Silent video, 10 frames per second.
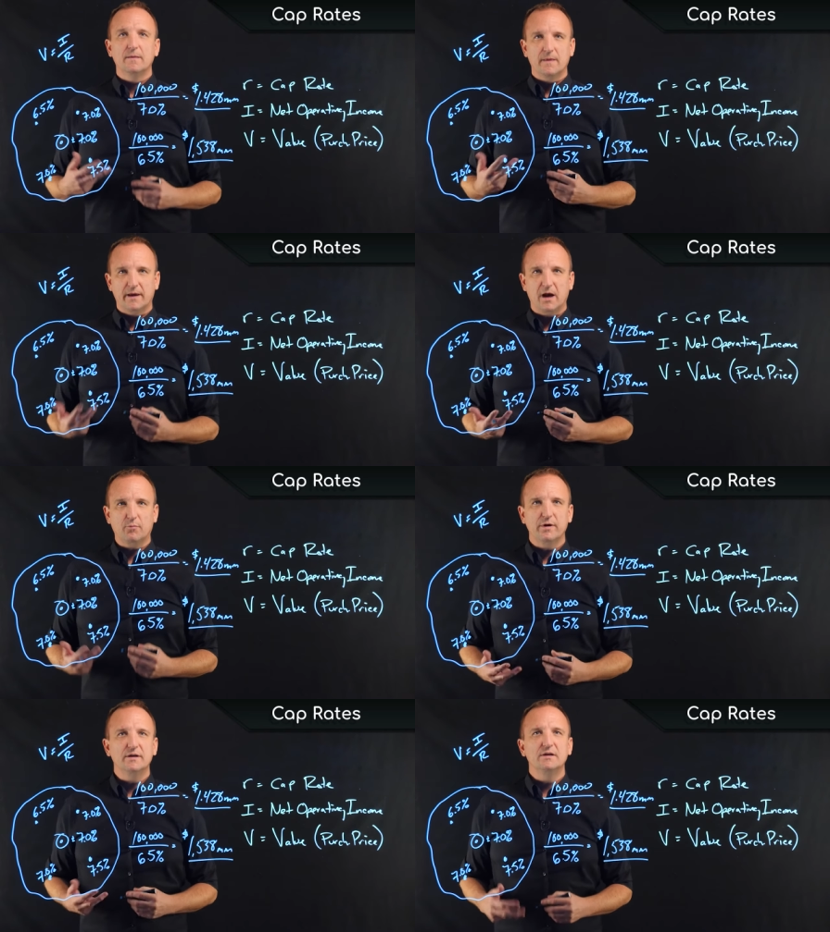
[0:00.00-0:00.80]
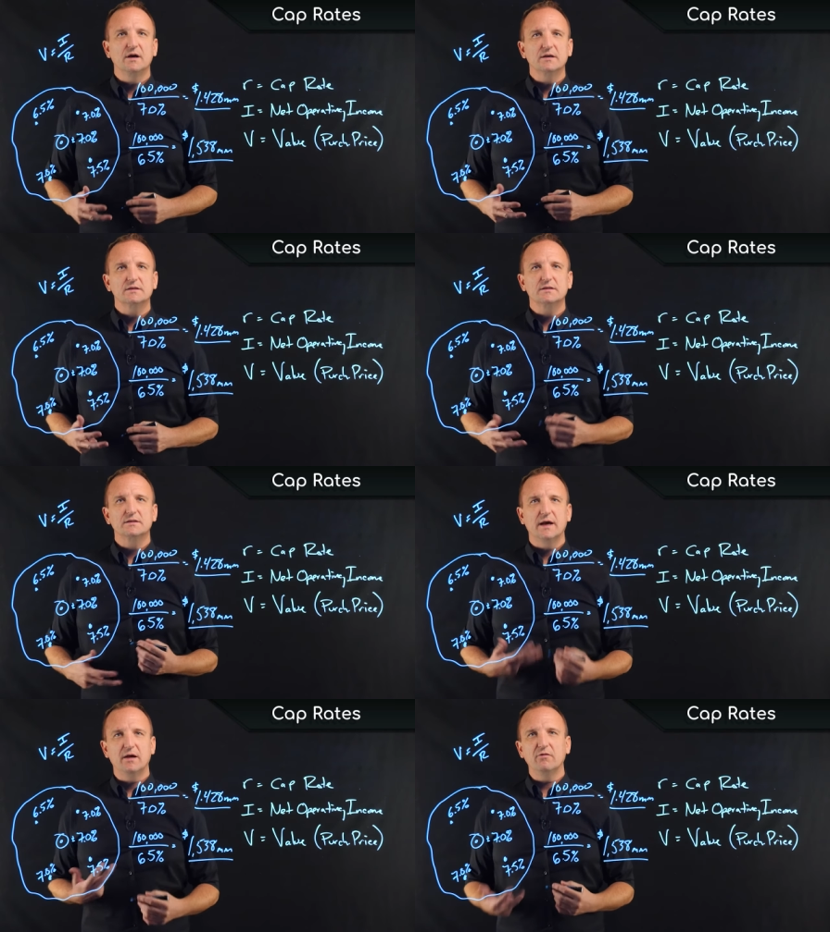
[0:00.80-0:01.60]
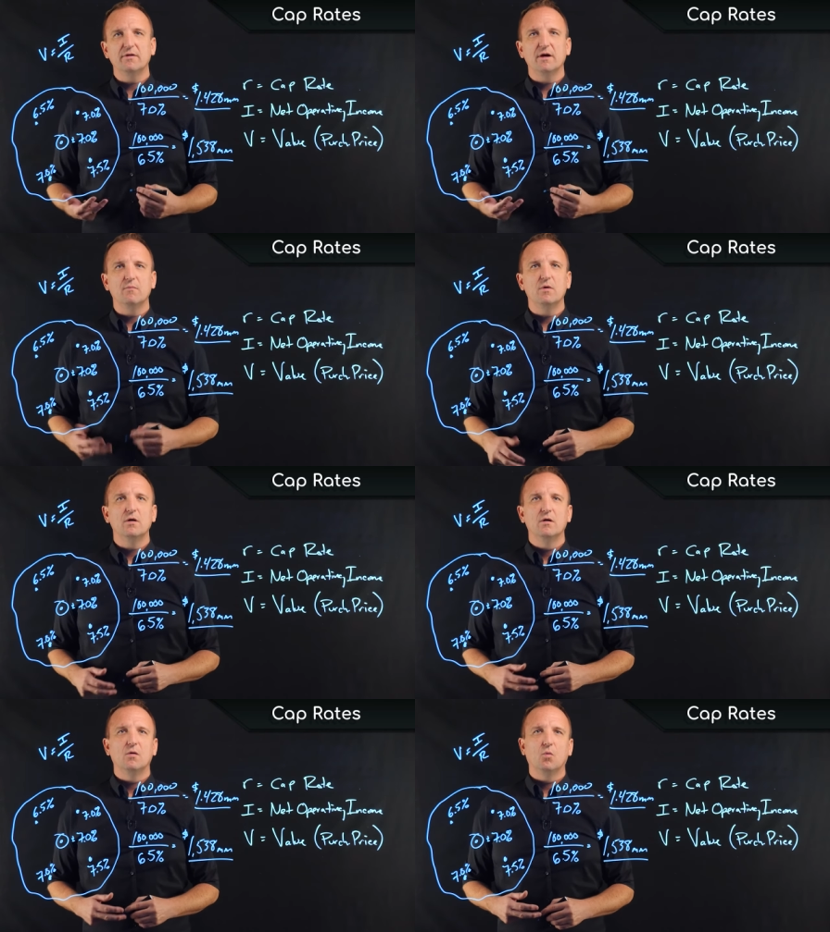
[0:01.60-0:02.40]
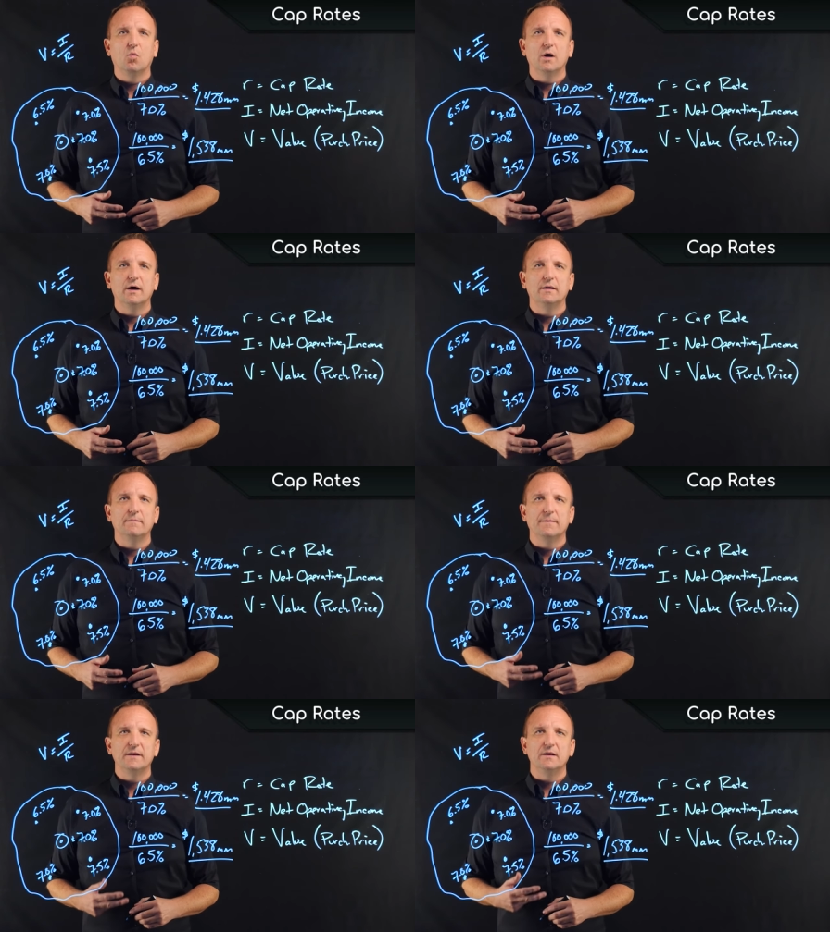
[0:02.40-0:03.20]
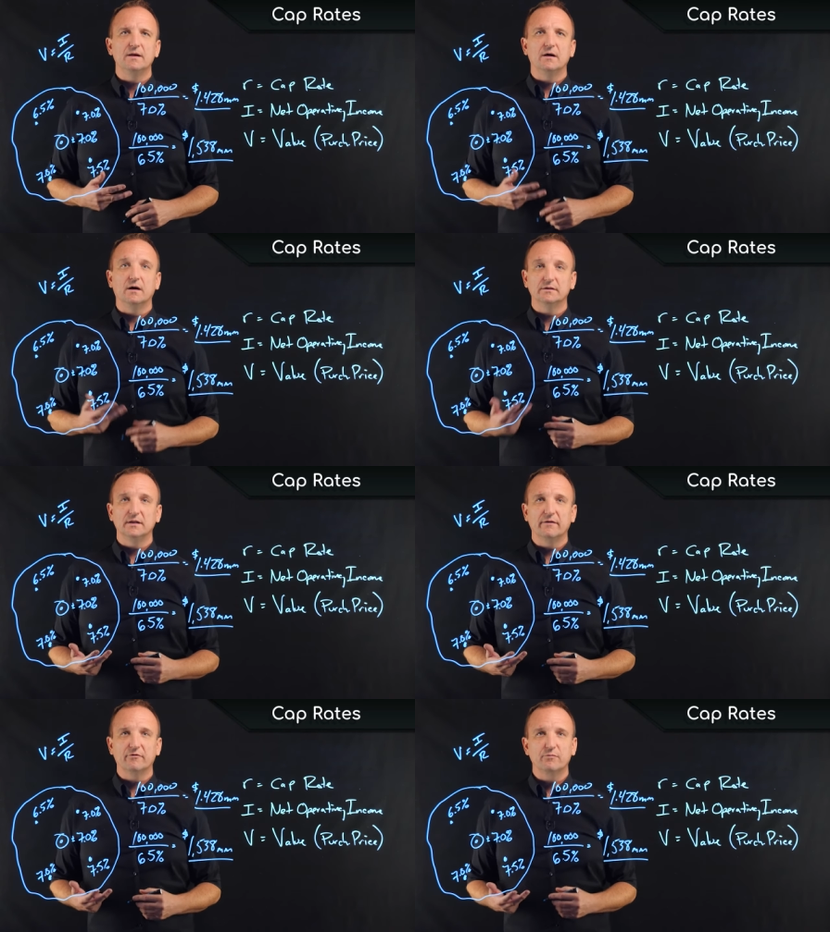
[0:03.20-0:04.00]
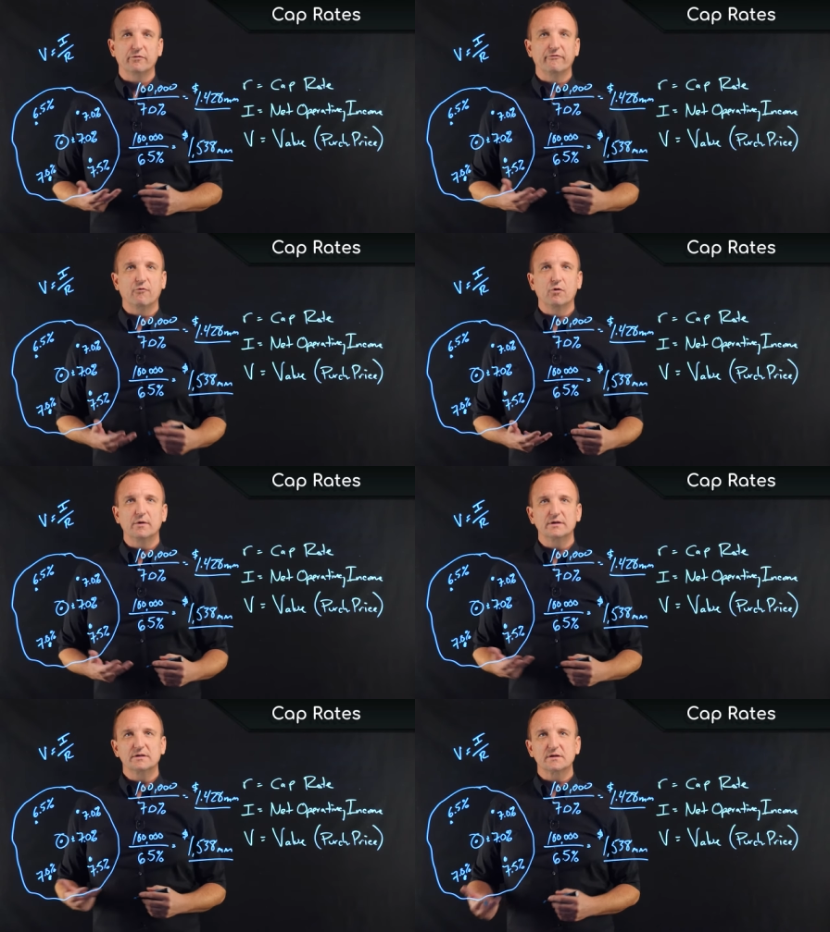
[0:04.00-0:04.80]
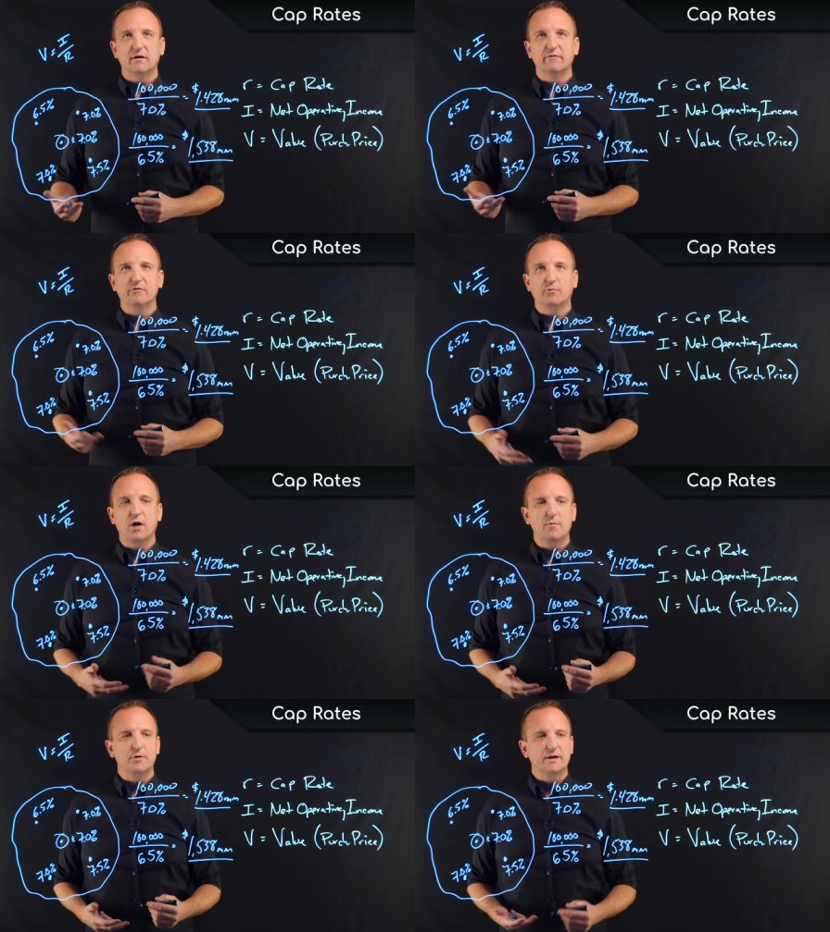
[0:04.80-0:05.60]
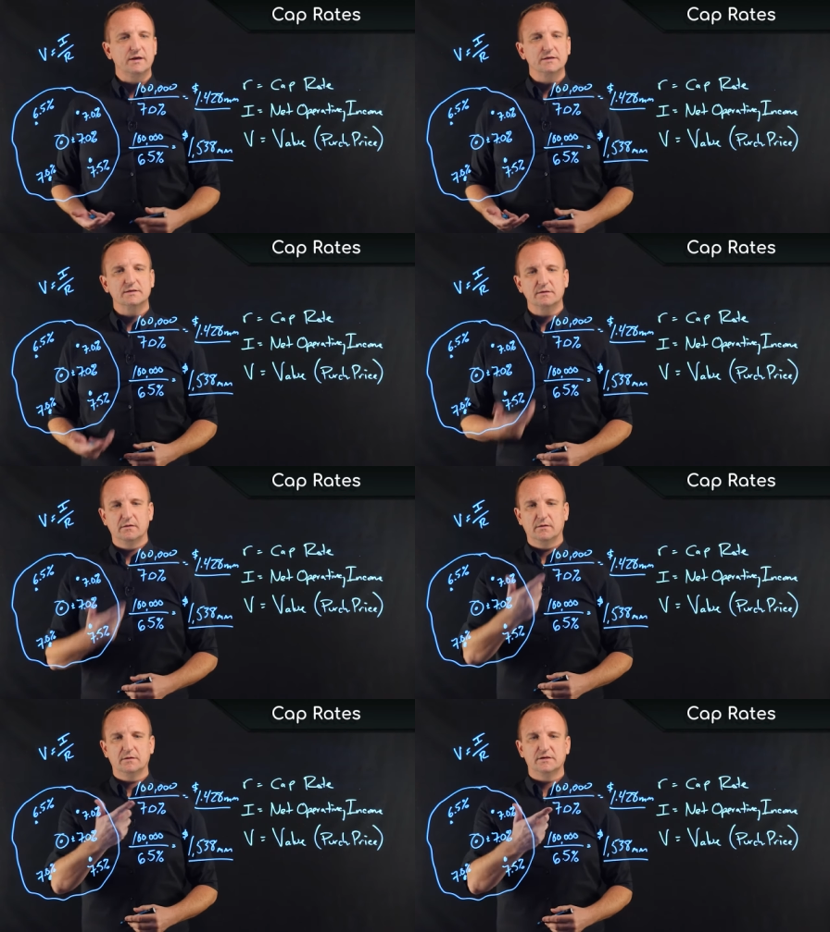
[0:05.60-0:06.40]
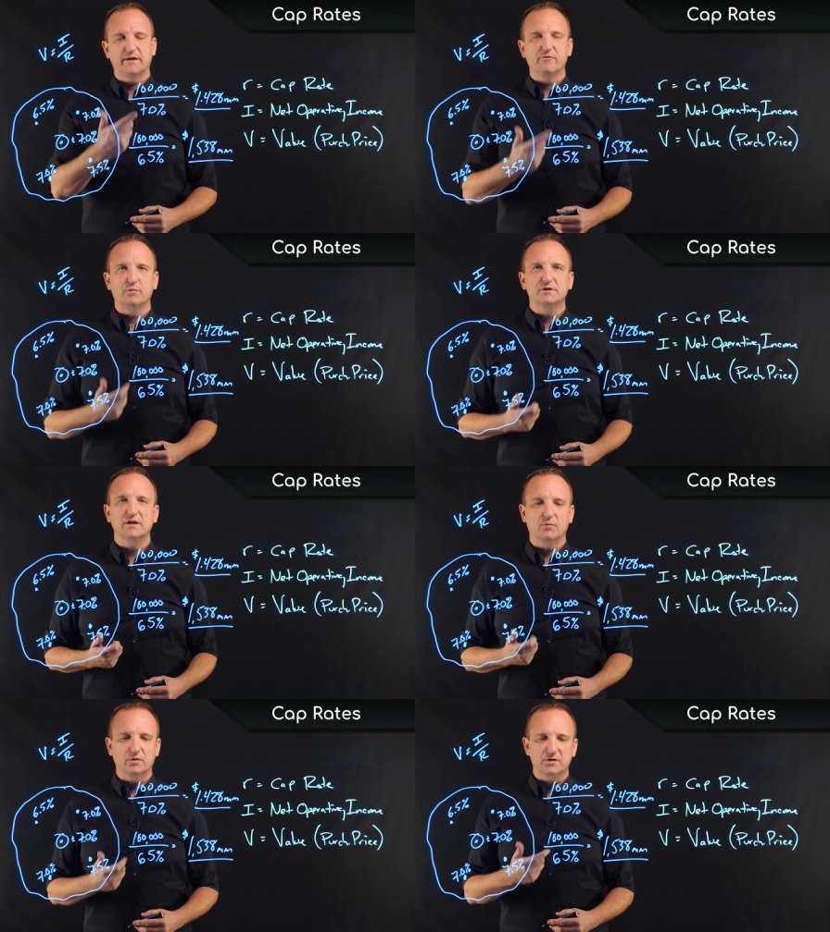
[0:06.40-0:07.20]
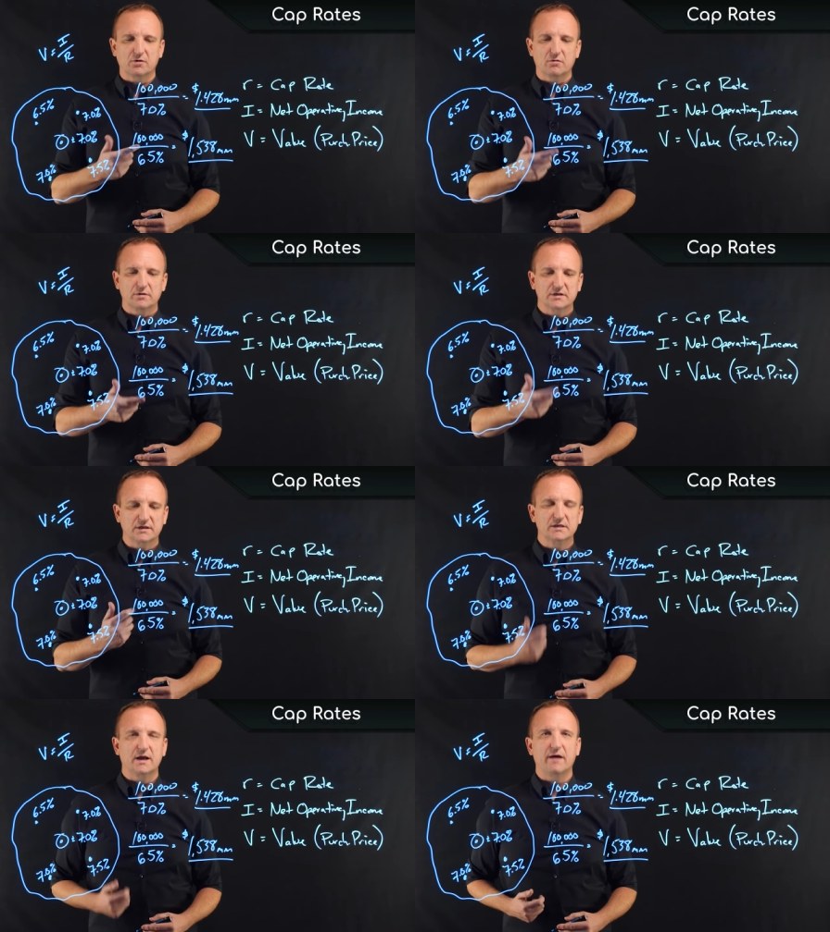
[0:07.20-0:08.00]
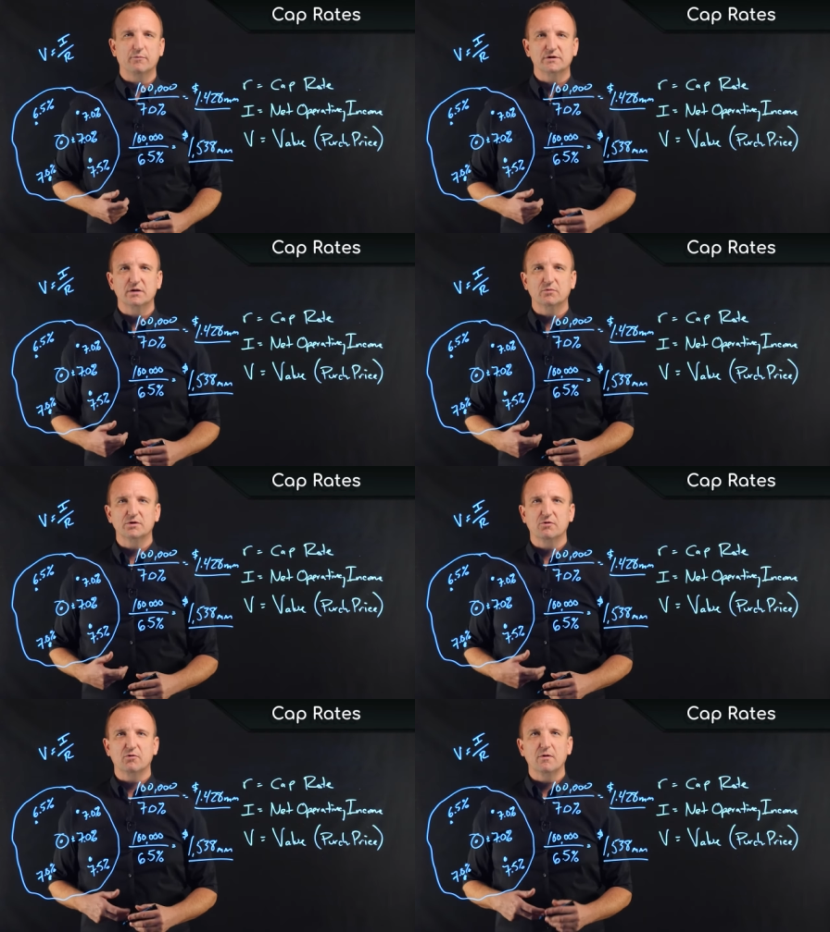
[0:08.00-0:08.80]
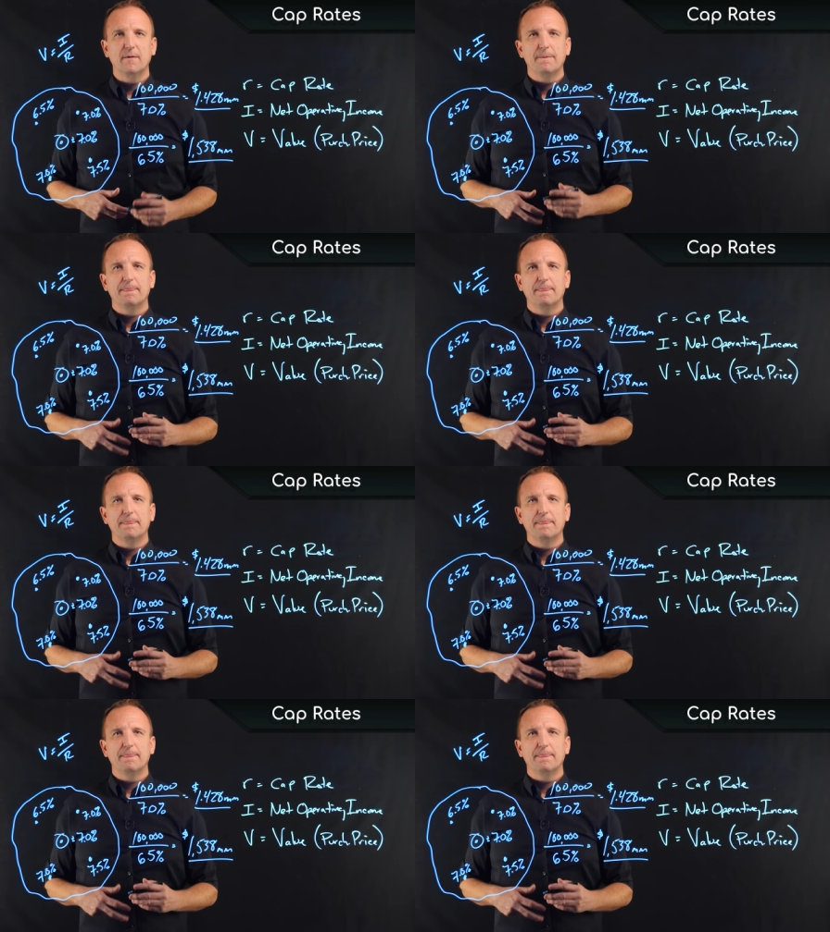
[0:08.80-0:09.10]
The cap rate does tell them what the unlevered performance of the property is, 7% return, 6.5% return.